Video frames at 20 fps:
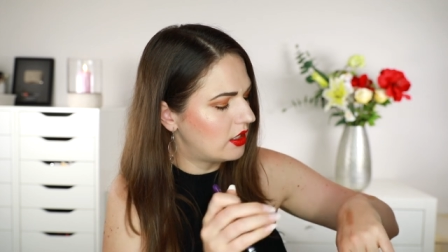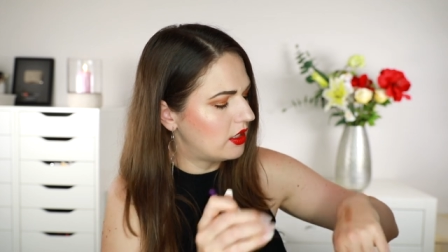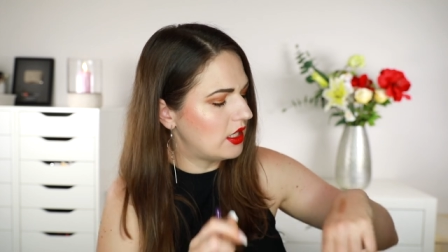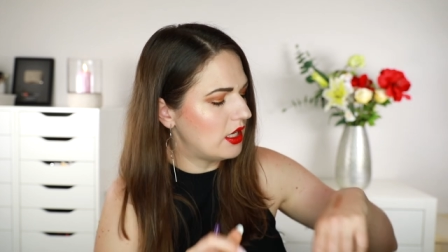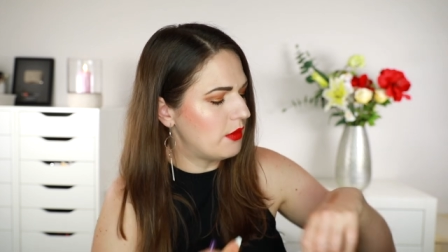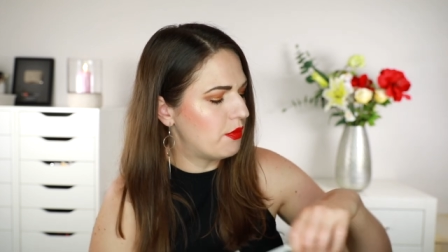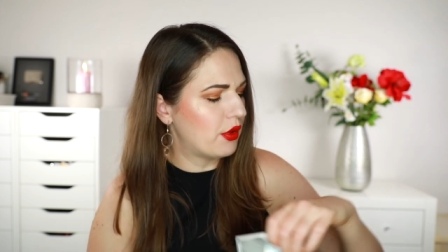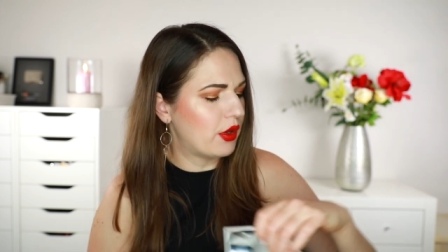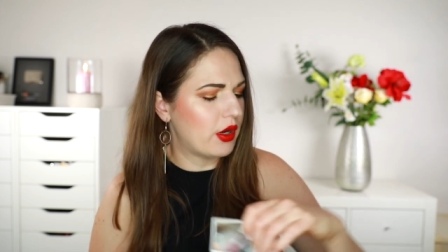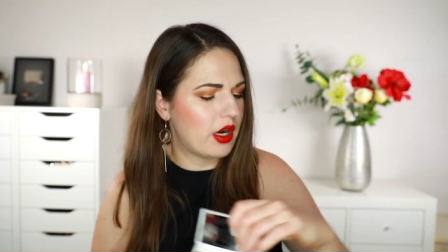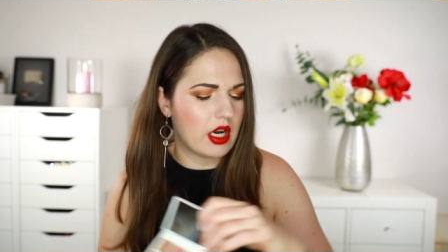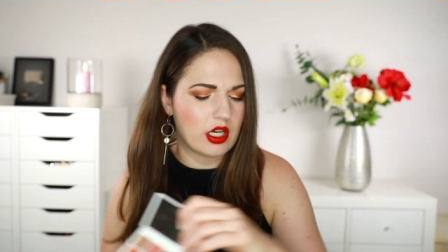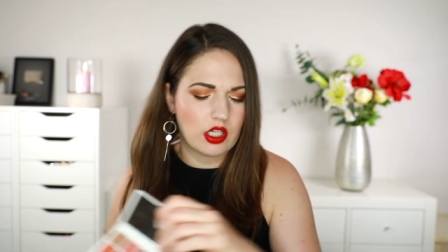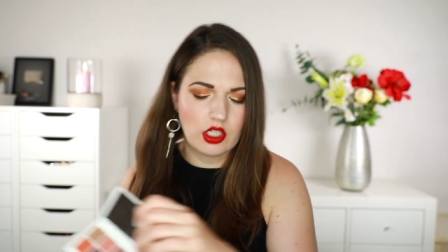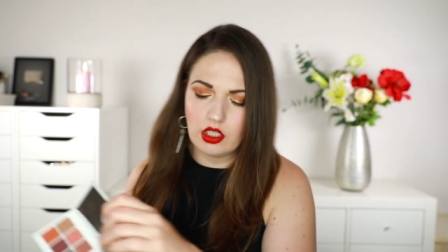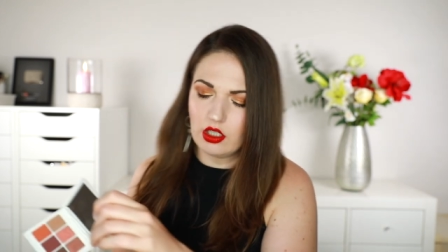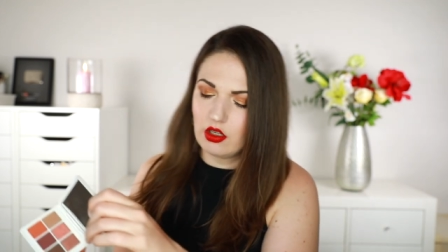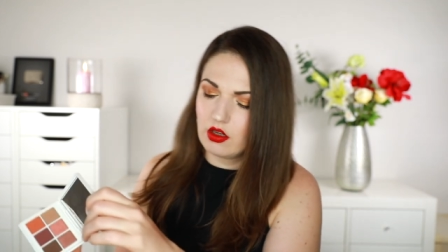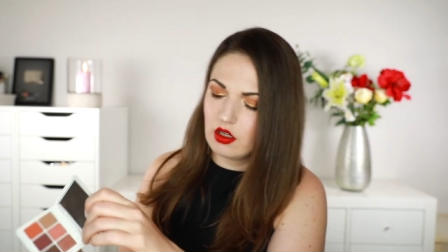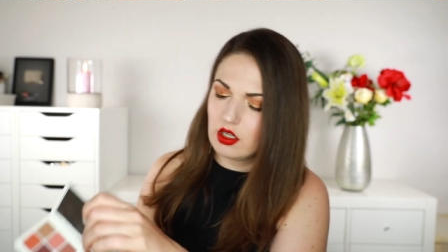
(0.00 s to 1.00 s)
deeper,
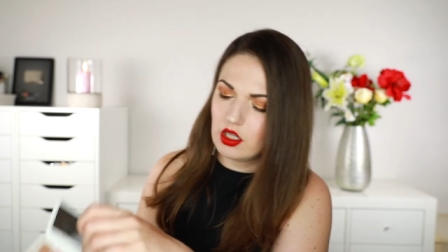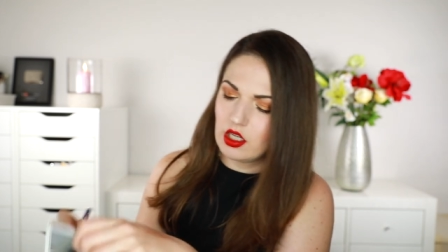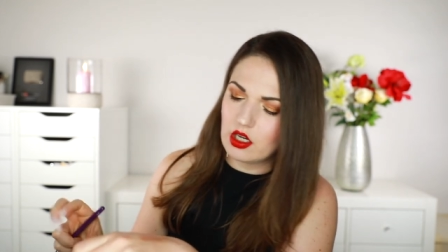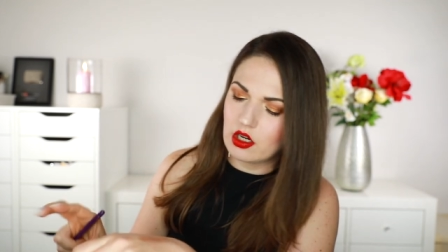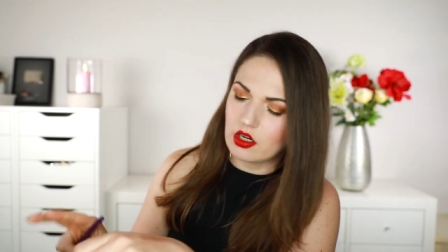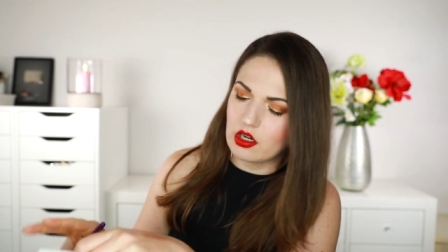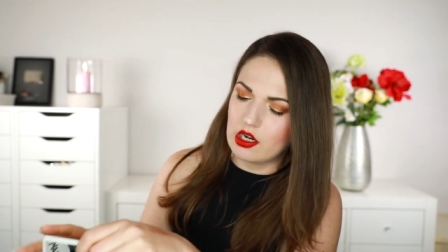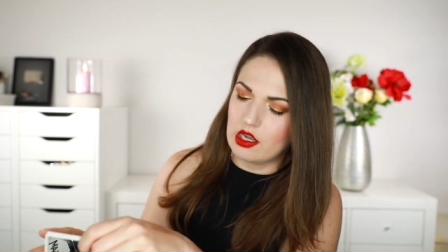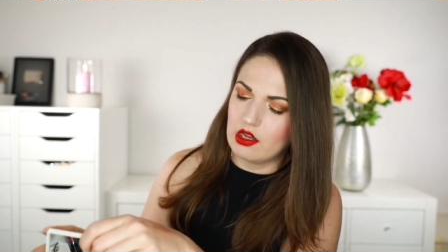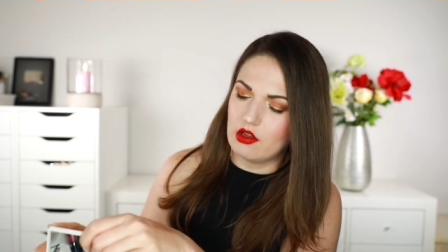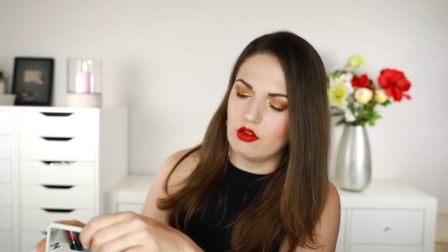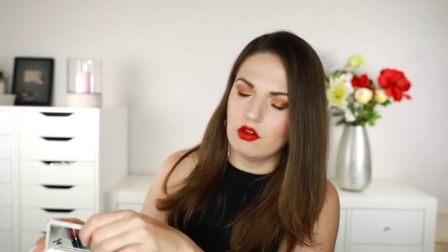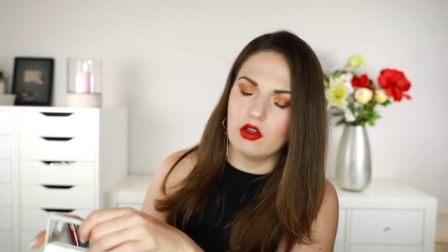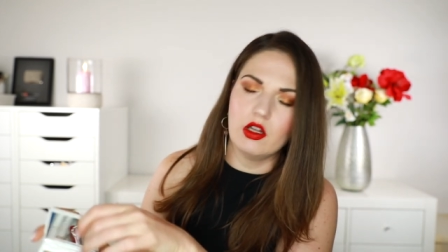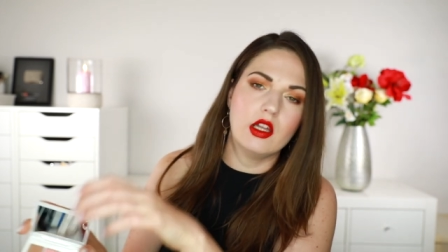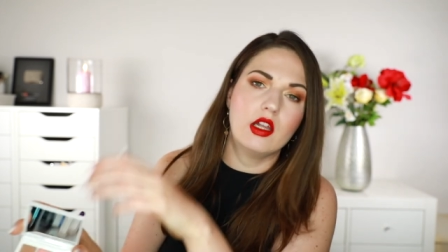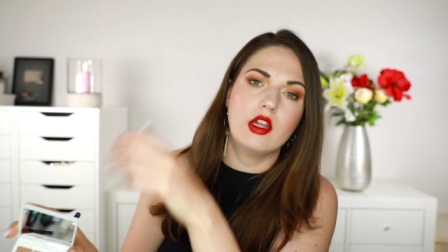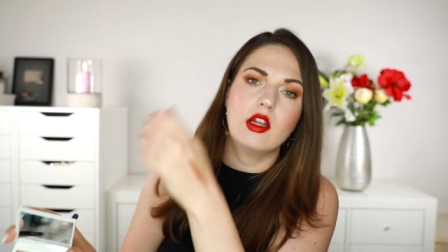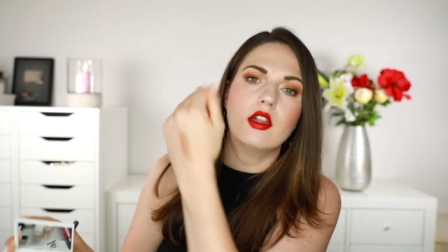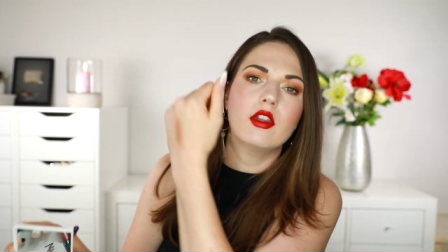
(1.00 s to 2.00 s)
actually, on here
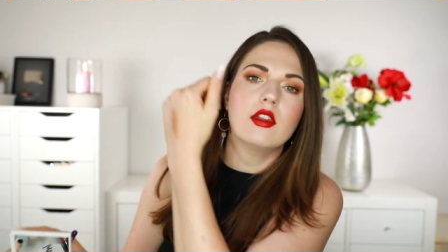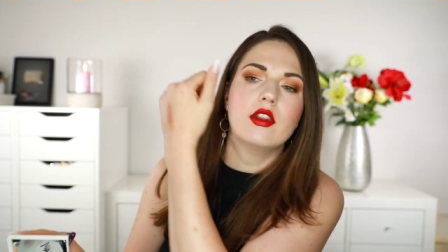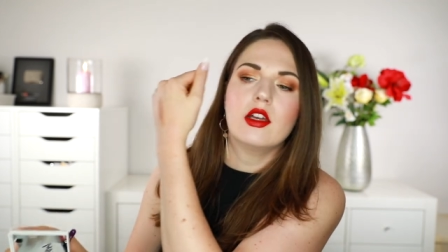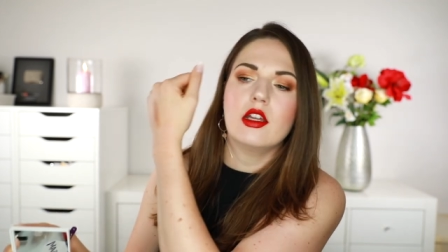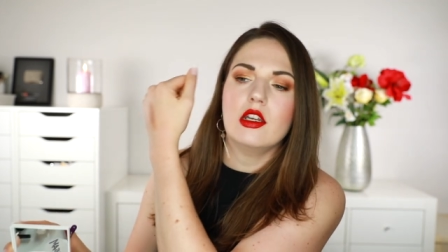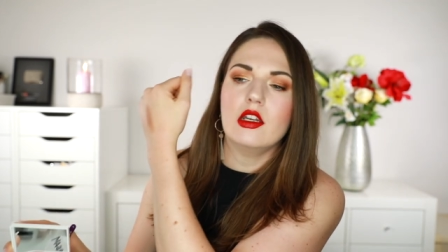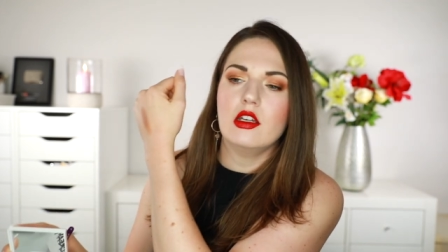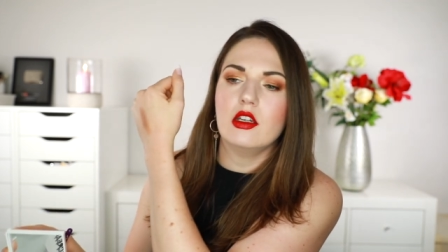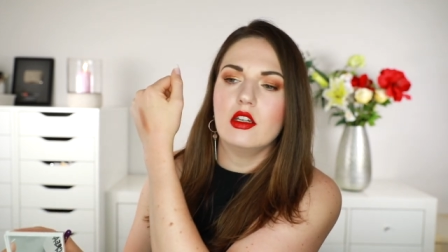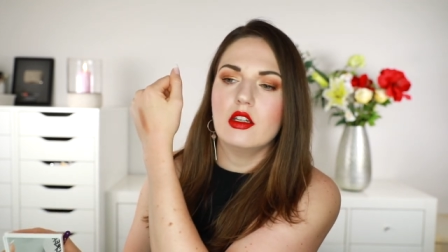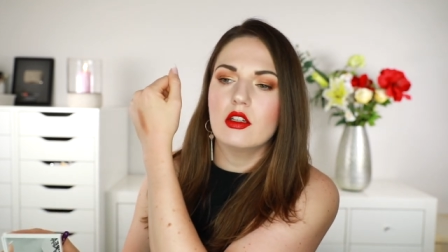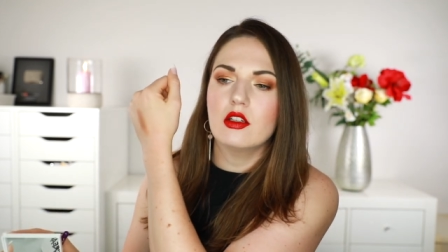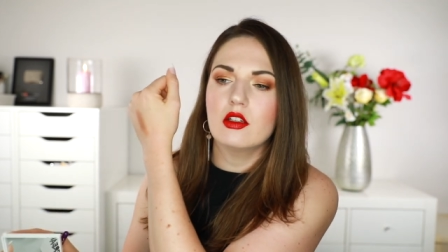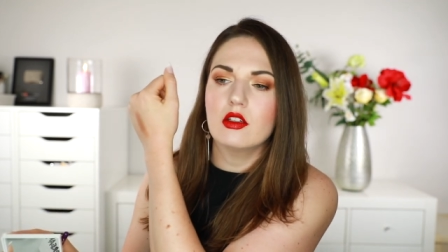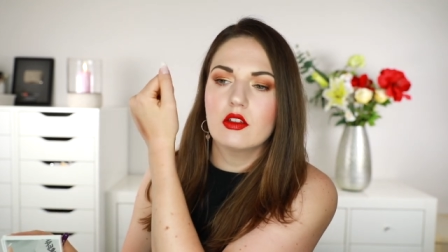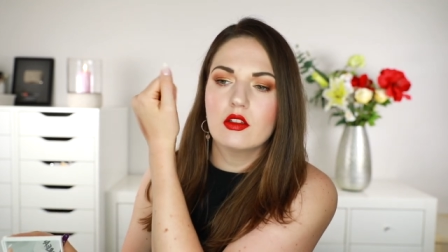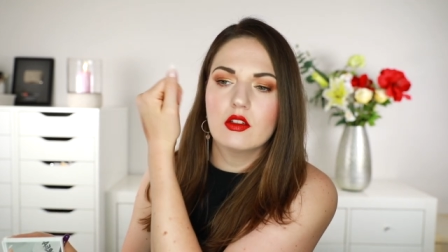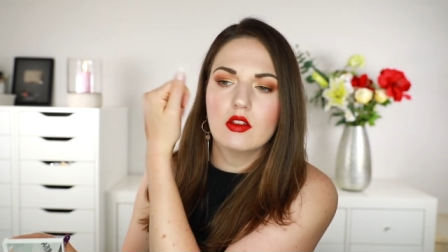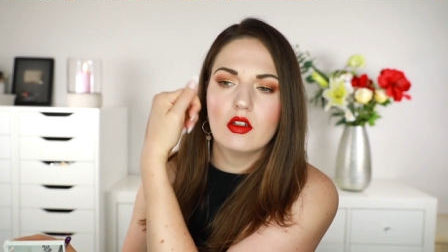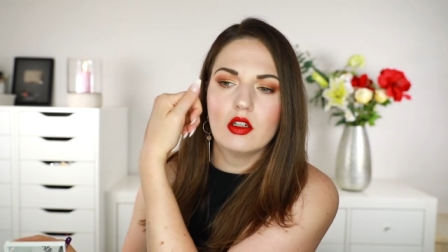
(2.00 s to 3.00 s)
now than
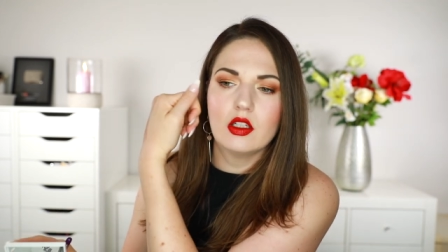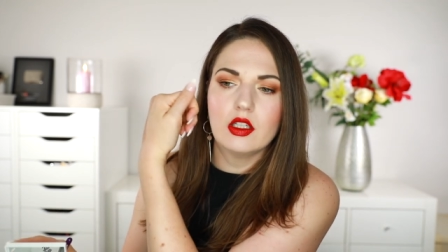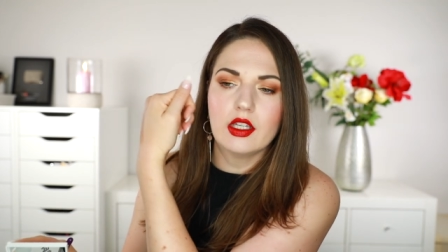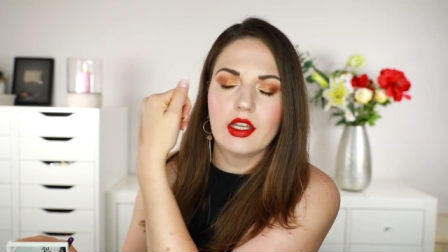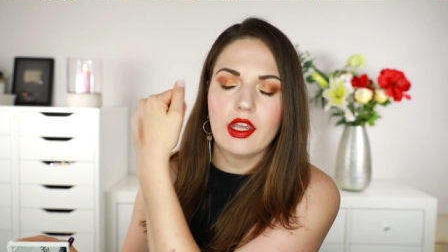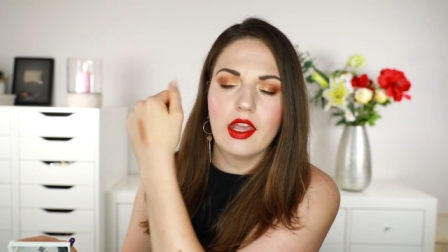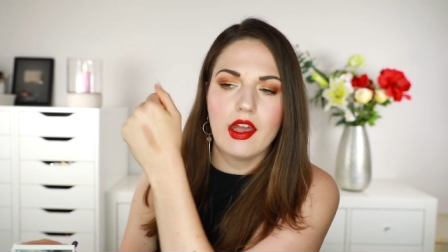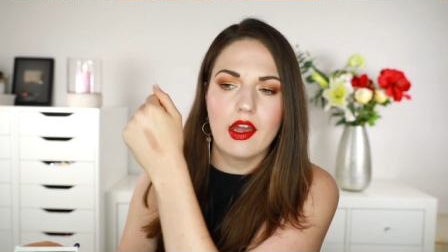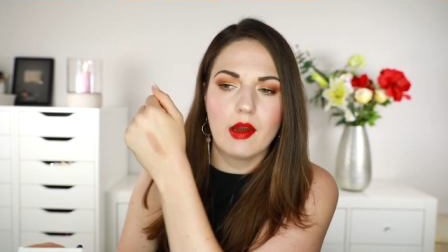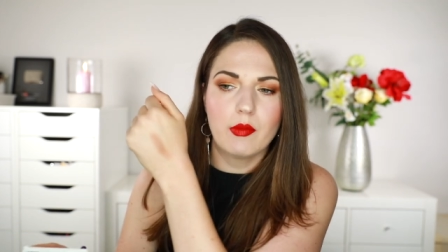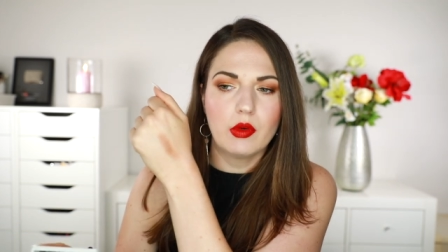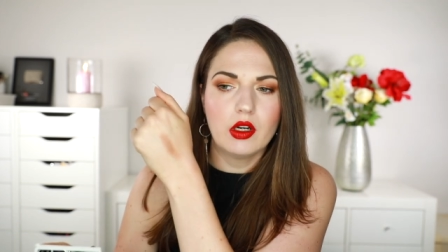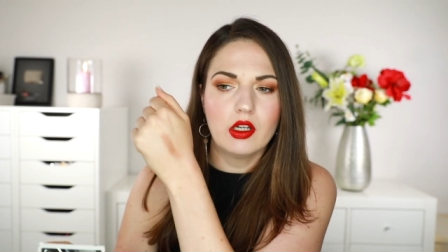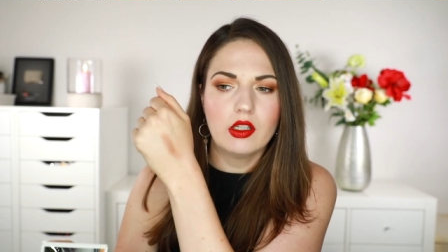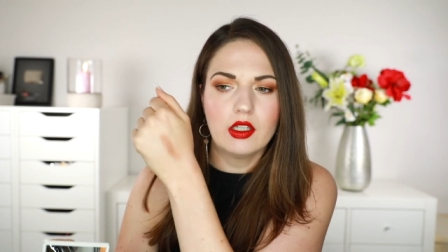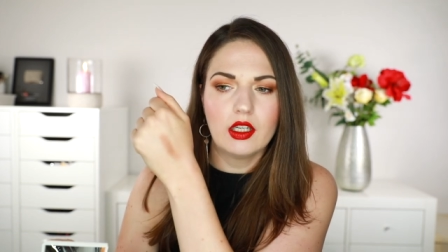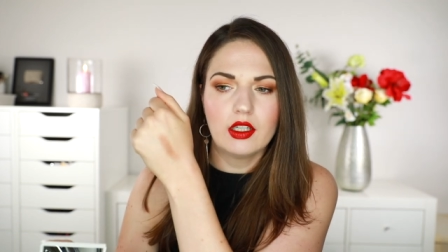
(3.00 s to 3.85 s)
on the camera.